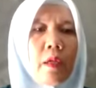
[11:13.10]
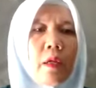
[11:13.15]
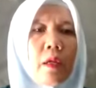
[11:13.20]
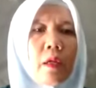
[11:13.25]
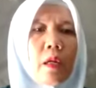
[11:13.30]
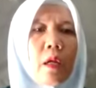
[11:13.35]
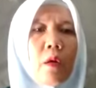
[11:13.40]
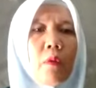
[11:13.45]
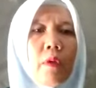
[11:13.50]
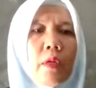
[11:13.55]

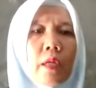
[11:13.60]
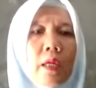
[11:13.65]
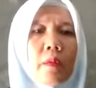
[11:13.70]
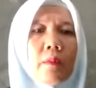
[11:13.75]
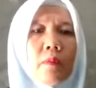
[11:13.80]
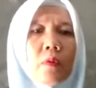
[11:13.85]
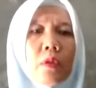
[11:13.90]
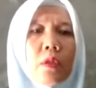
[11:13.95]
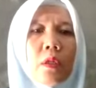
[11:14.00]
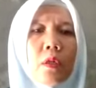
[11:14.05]
Now we come
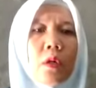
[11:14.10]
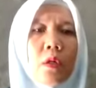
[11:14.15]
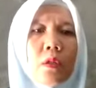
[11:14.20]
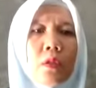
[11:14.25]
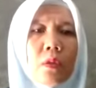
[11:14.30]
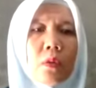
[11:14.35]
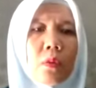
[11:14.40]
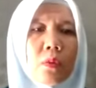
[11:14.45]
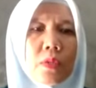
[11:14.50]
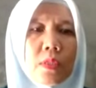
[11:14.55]
to the
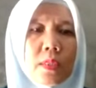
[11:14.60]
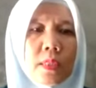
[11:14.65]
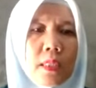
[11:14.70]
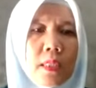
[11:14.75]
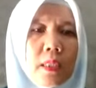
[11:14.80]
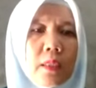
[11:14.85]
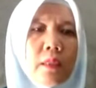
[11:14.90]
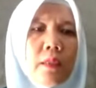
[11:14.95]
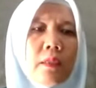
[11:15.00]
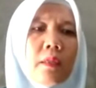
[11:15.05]
conclusion.
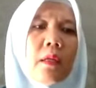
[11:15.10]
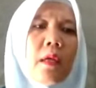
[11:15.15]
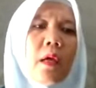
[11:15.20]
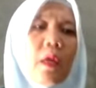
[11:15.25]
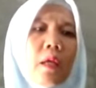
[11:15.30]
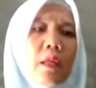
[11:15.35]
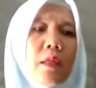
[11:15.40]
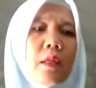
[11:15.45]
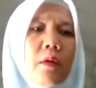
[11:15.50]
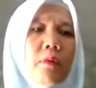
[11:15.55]

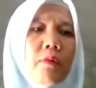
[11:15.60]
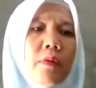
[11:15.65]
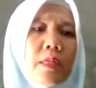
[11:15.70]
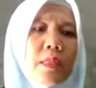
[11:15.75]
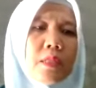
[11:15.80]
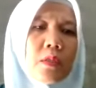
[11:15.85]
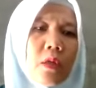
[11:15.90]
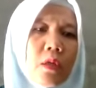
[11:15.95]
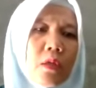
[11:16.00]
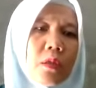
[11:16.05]
The
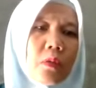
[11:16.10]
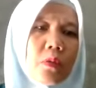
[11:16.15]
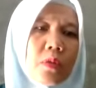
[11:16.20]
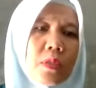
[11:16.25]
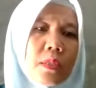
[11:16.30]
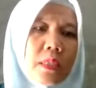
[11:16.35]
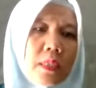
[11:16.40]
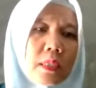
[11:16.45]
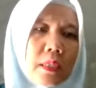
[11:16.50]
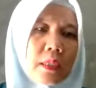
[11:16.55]
first
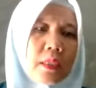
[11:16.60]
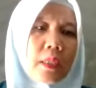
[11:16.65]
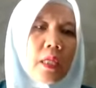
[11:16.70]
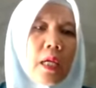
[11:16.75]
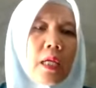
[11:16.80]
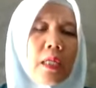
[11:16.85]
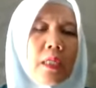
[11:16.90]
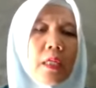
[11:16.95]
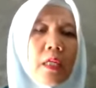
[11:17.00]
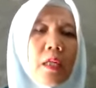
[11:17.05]
conclusion,
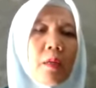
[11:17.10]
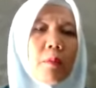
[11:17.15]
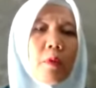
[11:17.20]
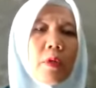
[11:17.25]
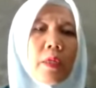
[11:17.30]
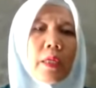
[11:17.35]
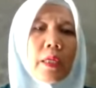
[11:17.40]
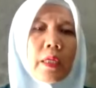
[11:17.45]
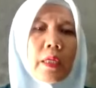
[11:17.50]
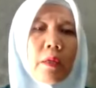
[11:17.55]
the
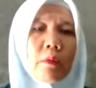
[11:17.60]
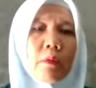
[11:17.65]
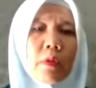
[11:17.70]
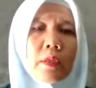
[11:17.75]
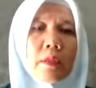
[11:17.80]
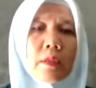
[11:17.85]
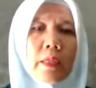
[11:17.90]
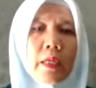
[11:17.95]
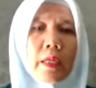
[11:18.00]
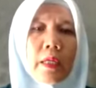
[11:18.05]
mnemonic
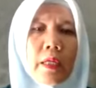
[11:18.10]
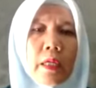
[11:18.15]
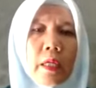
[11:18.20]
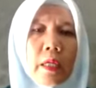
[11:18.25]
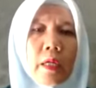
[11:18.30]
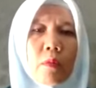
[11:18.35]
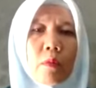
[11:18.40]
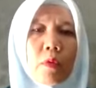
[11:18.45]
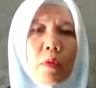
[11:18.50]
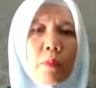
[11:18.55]
keyword technique
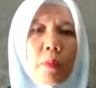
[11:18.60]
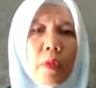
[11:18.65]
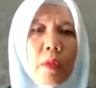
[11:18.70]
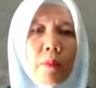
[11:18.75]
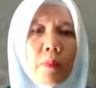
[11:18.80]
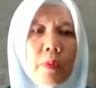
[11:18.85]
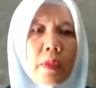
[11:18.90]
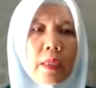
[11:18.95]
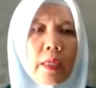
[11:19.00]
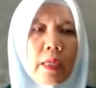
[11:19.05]
and word
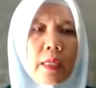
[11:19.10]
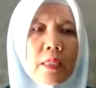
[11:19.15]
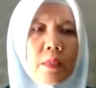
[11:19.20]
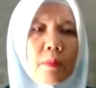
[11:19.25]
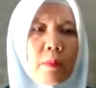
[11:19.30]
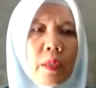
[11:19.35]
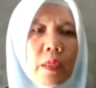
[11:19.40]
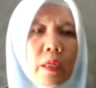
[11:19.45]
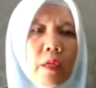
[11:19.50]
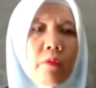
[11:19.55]
mapping has
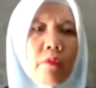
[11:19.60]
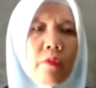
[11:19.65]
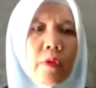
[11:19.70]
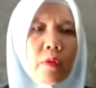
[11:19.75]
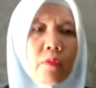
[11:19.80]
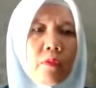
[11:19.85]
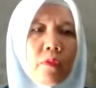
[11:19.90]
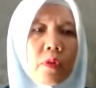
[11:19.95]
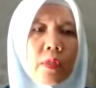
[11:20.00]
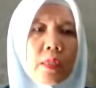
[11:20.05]
benefit
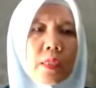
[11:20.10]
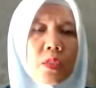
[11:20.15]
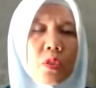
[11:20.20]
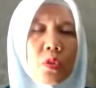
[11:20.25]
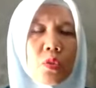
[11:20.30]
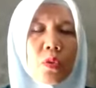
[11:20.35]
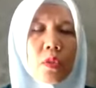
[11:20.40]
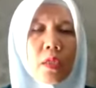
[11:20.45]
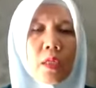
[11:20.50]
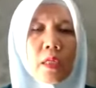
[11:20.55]
for the
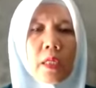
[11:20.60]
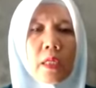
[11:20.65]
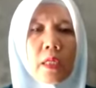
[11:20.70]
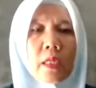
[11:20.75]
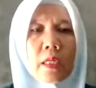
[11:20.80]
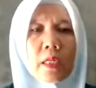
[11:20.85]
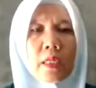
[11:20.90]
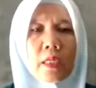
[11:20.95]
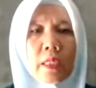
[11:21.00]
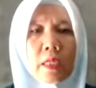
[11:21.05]
student in
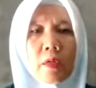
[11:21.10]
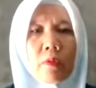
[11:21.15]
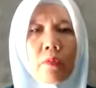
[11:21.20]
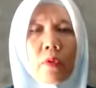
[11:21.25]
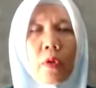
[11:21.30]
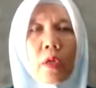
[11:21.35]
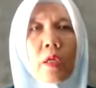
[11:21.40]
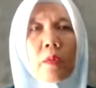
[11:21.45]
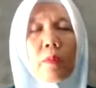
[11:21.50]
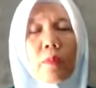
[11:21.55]
learning
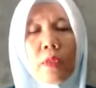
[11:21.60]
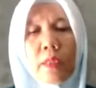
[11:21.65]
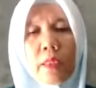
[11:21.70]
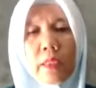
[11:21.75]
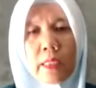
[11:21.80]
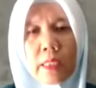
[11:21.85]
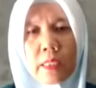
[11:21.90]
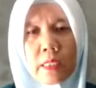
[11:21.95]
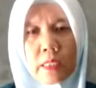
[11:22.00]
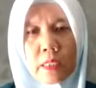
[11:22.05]
vocabulary
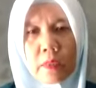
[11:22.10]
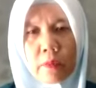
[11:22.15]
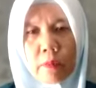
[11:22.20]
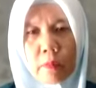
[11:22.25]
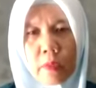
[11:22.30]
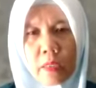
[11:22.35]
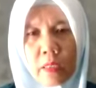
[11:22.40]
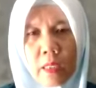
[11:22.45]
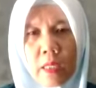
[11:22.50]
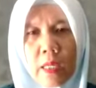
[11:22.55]

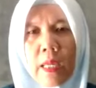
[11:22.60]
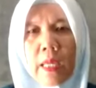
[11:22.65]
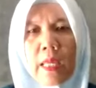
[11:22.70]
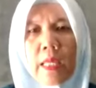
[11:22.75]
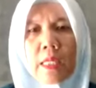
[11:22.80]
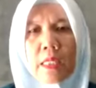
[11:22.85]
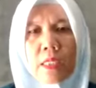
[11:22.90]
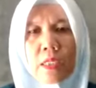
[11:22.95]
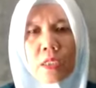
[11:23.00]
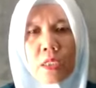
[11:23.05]
achievement,
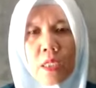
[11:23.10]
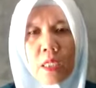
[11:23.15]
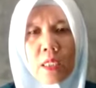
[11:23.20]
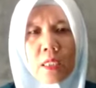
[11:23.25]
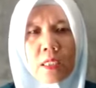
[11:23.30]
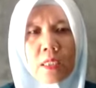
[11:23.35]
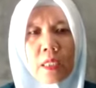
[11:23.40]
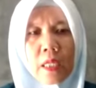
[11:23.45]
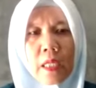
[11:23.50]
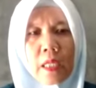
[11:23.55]

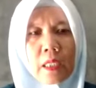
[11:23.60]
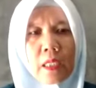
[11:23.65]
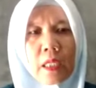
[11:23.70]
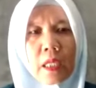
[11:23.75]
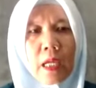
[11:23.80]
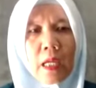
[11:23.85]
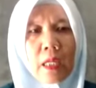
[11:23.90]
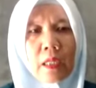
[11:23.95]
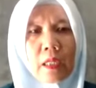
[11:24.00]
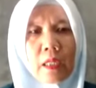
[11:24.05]
since it
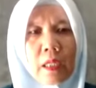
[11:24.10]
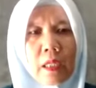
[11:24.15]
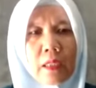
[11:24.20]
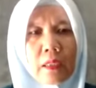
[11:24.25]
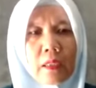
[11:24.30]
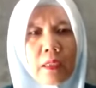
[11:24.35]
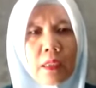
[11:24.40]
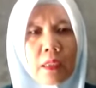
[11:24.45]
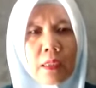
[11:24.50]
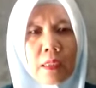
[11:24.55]
can
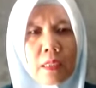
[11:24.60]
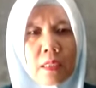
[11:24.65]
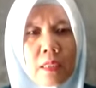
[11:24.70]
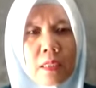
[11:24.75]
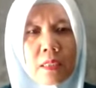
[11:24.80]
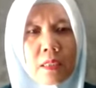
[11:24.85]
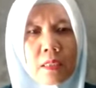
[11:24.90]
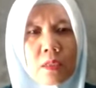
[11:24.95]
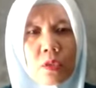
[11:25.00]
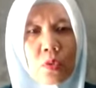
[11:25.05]

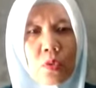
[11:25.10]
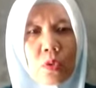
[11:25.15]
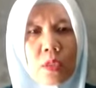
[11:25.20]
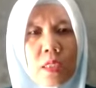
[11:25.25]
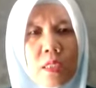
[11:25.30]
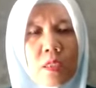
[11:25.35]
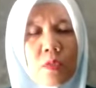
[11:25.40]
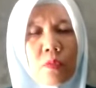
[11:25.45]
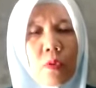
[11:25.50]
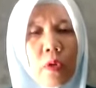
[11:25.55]
enhance
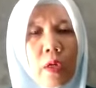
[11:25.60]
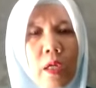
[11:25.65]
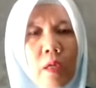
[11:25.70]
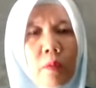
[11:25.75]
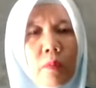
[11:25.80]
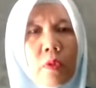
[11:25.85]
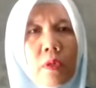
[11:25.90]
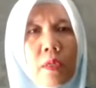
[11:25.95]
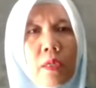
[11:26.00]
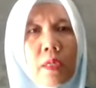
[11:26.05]
students'
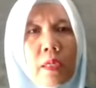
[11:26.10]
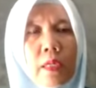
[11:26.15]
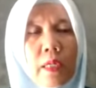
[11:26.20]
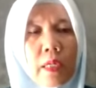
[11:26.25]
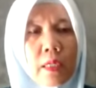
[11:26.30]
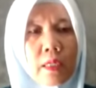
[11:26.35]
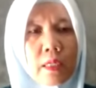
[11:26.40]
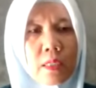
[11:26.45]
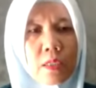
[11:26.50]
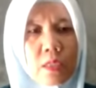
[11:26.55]
vocabulary
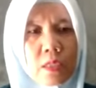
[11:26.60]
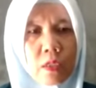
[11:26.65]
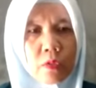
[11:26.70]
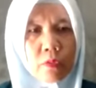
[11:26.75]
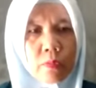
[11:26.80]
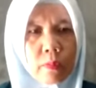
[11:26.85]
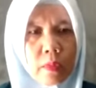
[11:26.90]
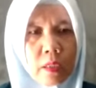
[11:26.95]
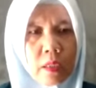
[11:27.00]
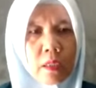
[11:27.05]

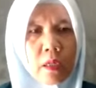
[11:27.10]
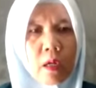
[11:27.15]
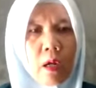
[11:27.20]
achievement.